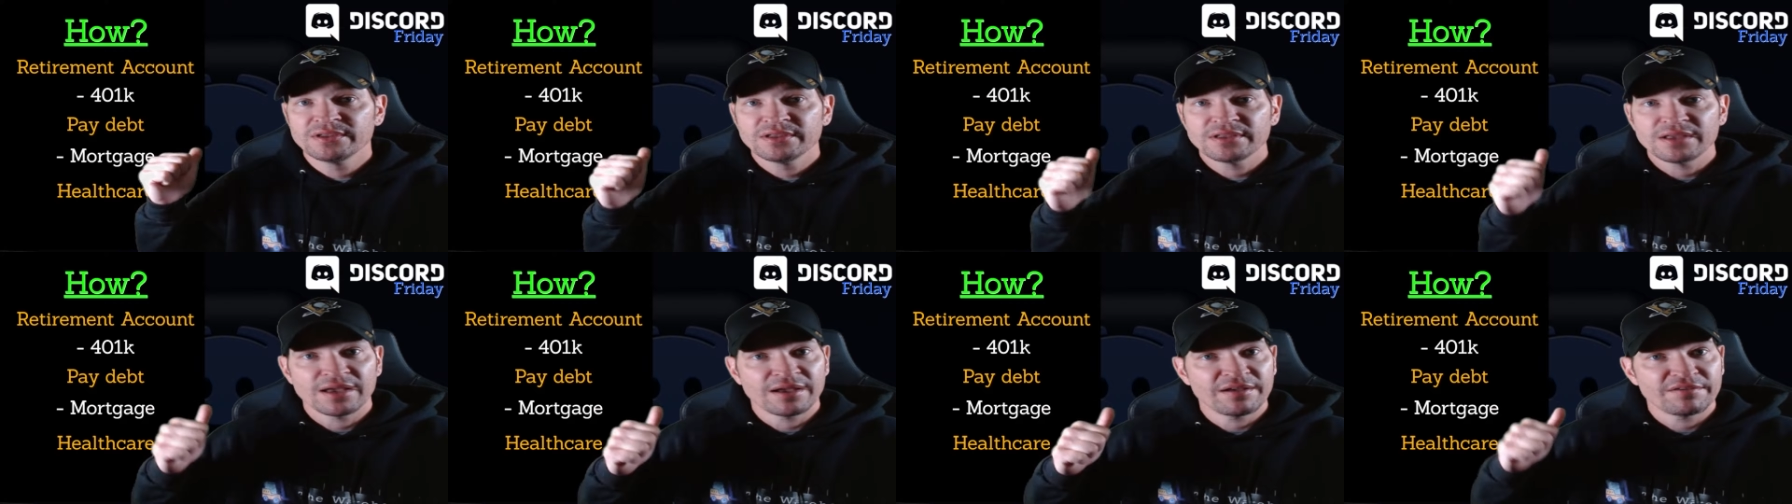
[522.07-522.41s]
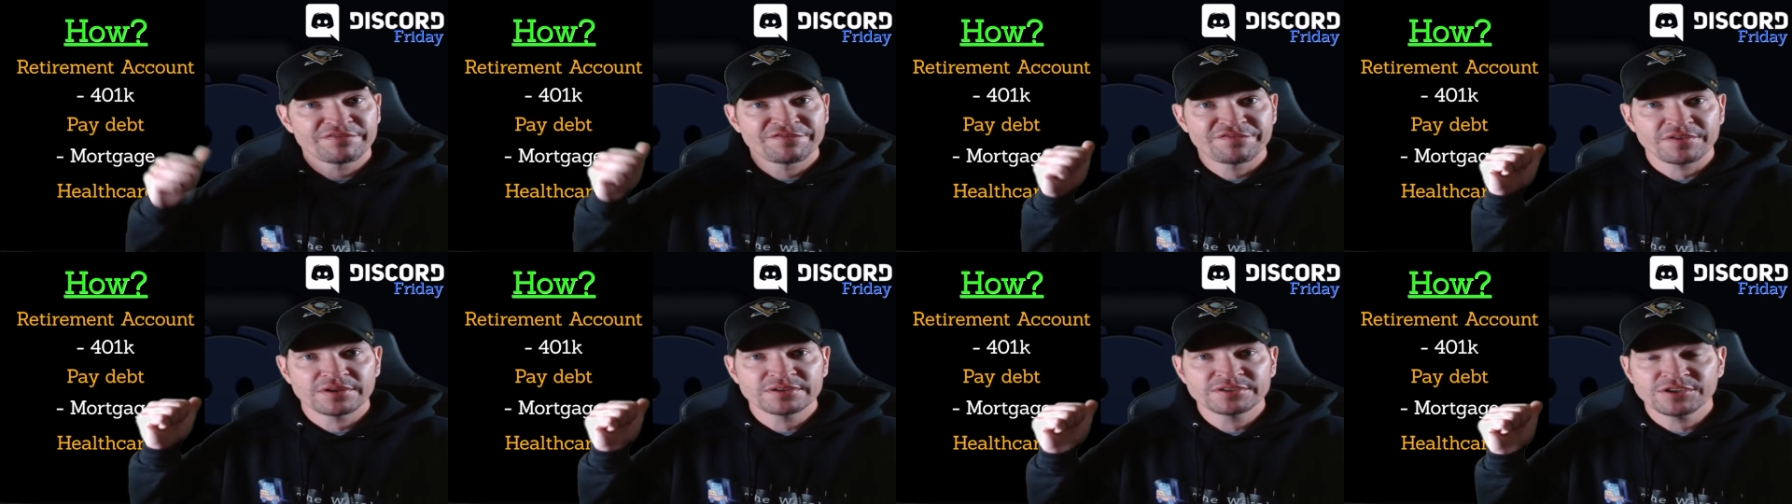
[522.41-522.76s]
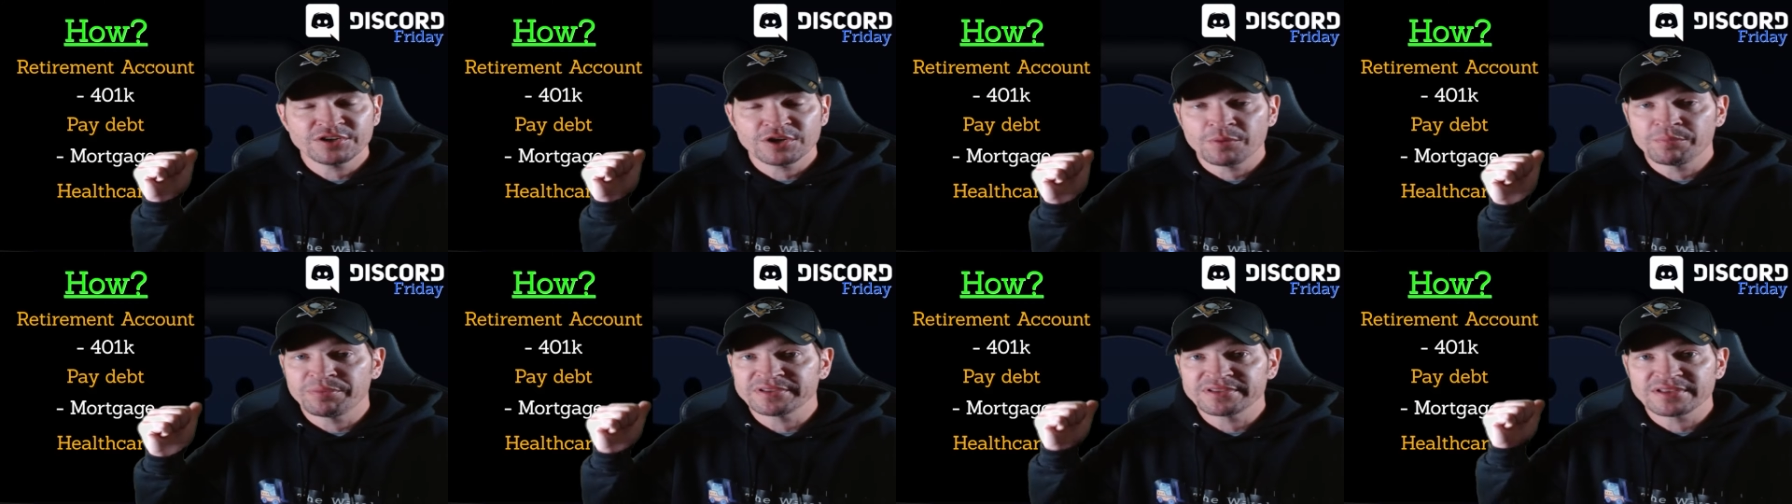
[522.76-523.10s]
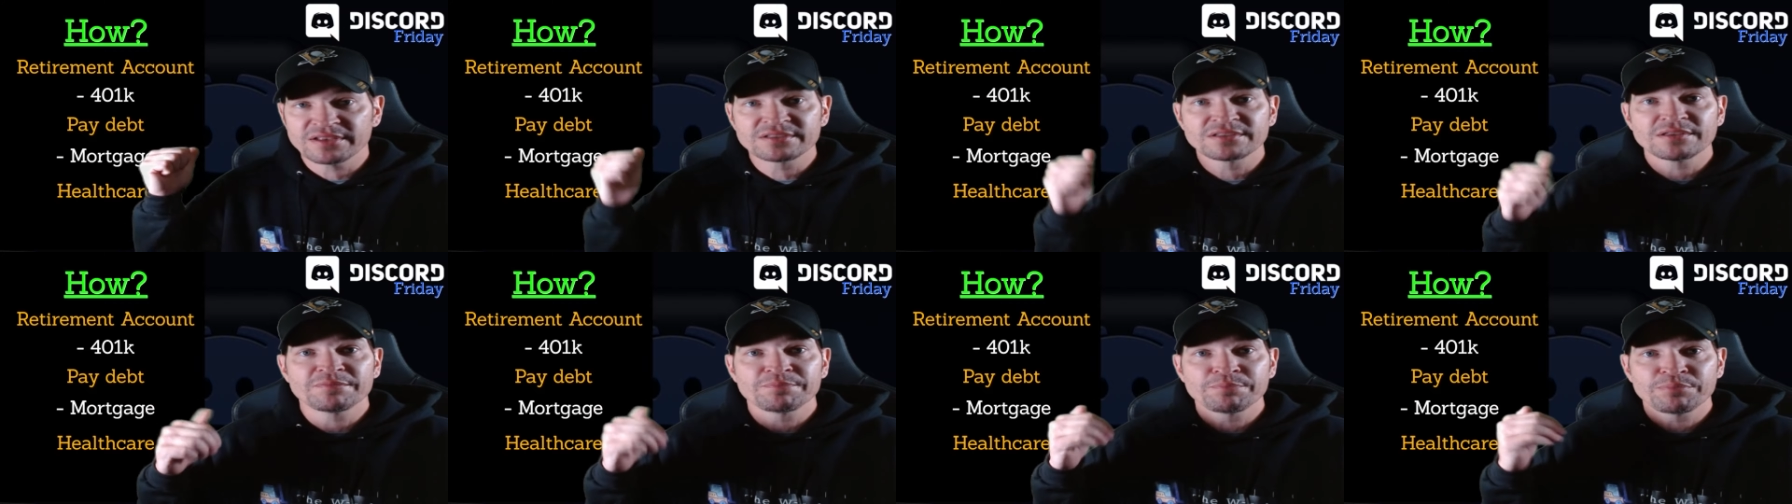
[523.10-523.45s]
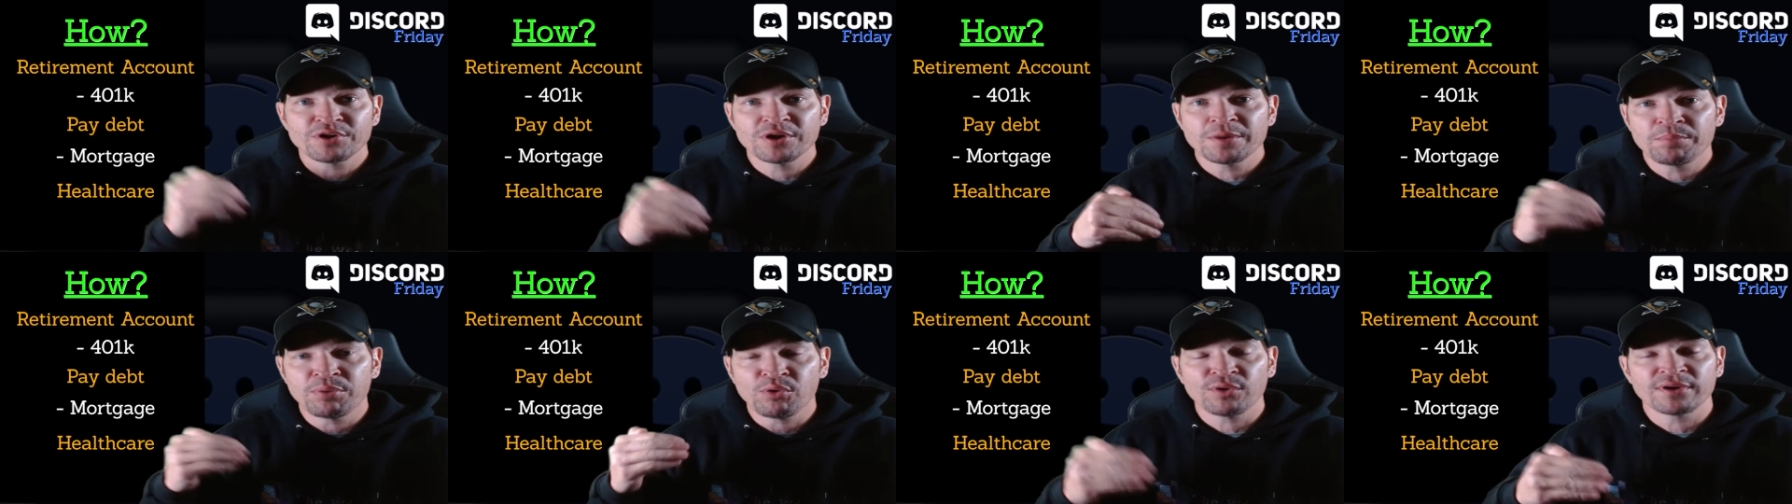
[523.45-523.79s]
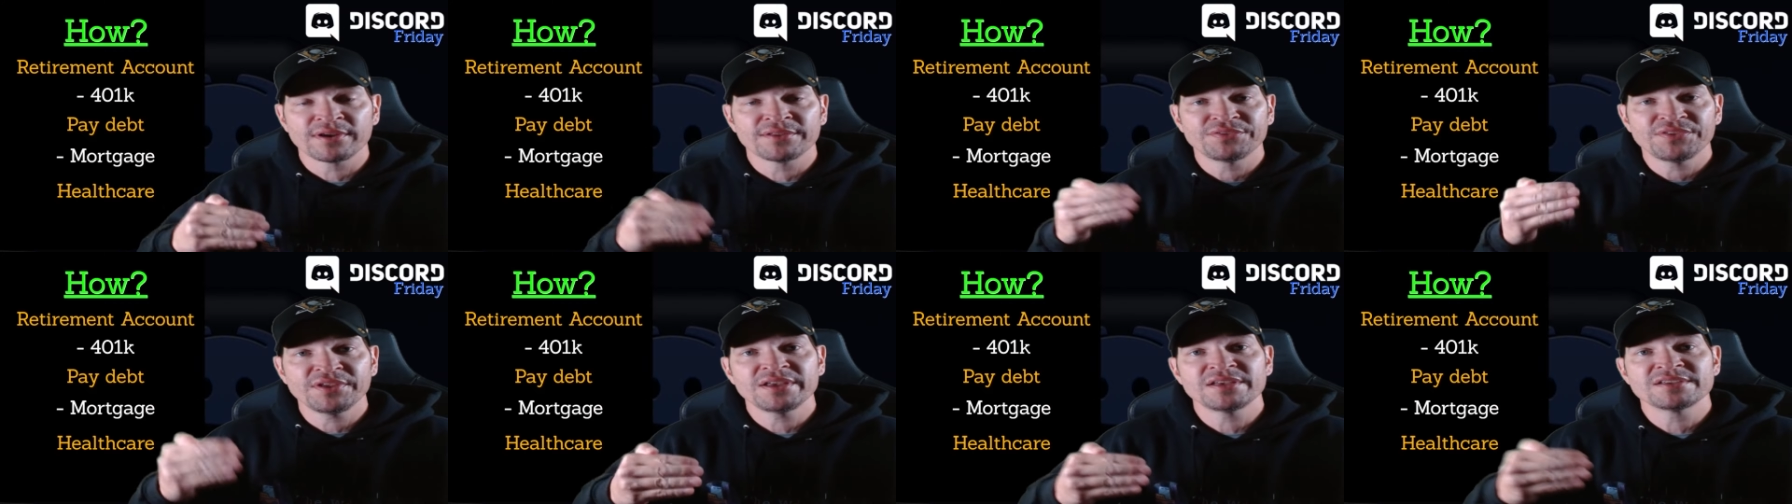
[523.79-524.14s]
uh, you know, but the
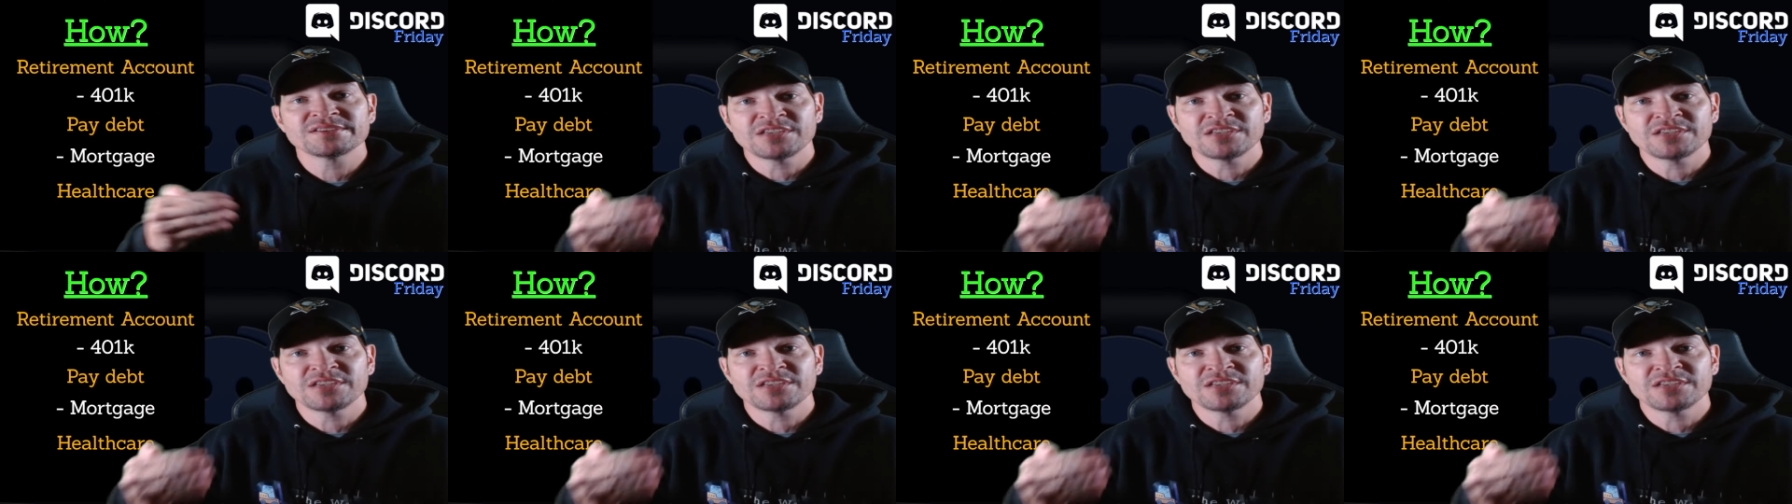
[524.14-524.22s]
important thing